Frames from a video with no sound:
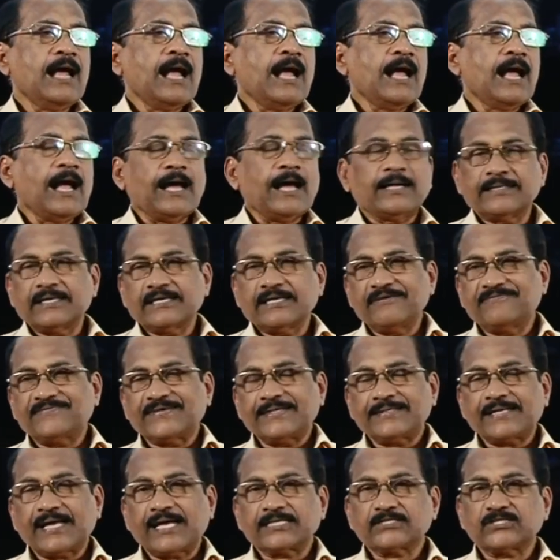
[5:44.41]
And the gift
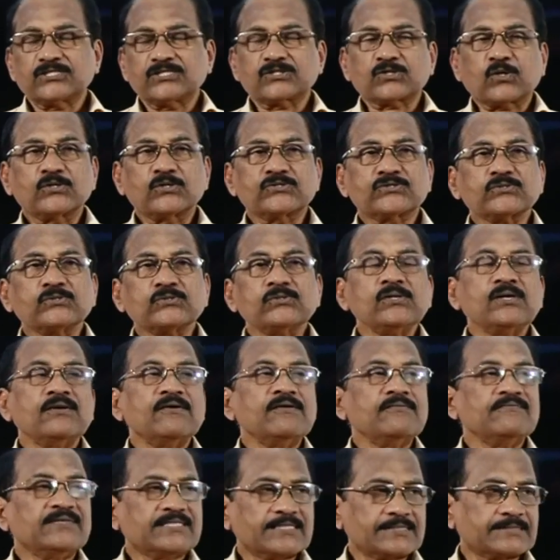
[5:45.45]
tax is also,
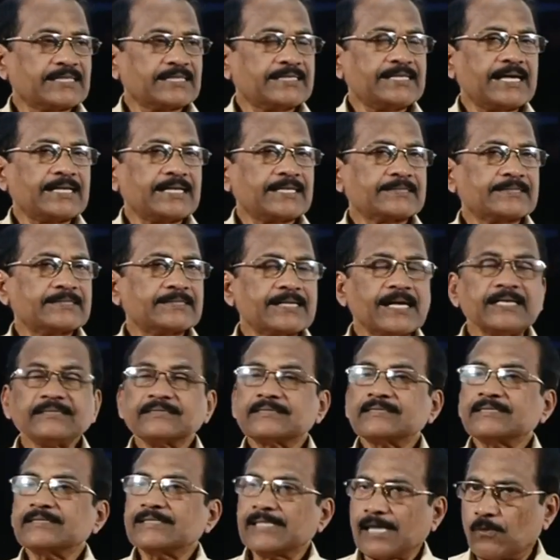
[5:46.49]
which is a direct tax,
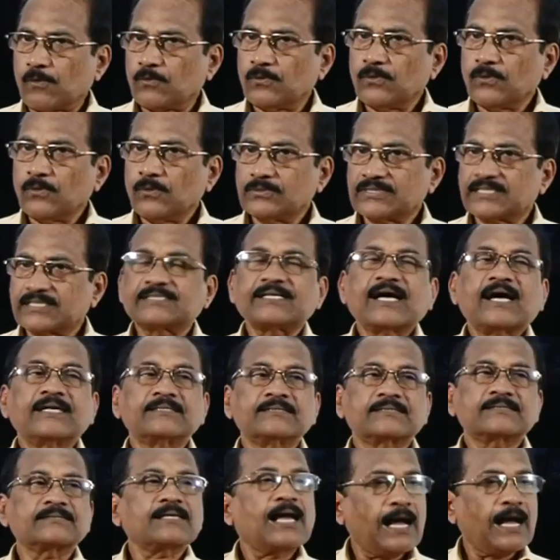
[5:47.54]
now
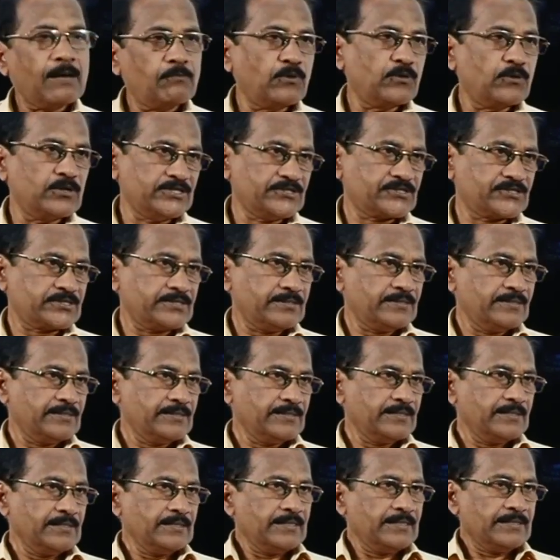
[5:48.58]
stands abolished.
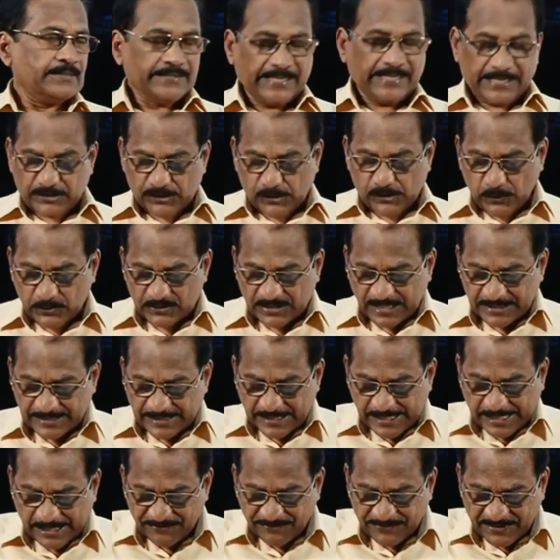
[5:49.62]
There is no such a
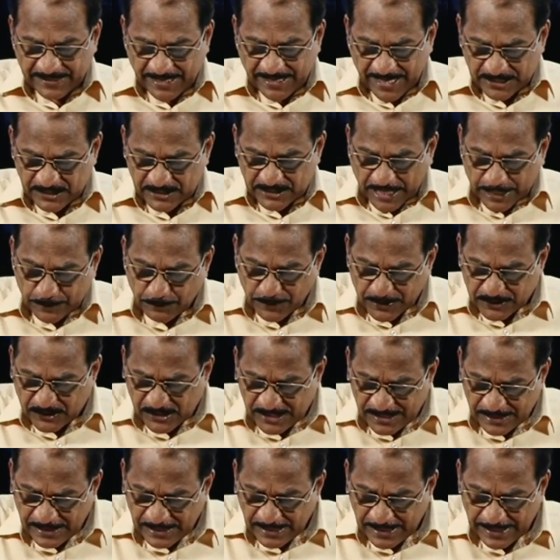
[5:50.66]
gift tax at present
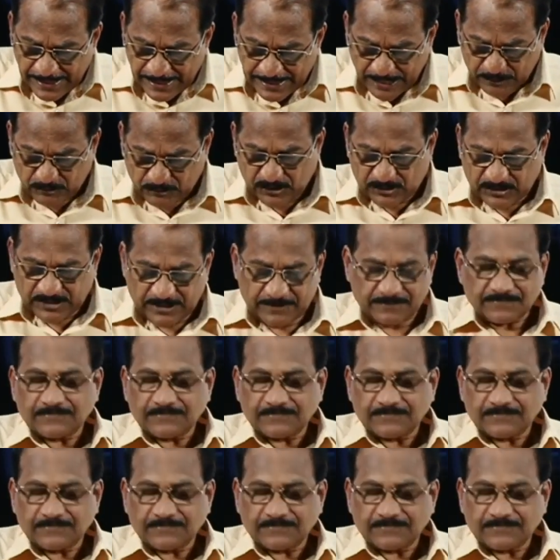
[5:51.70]
existing.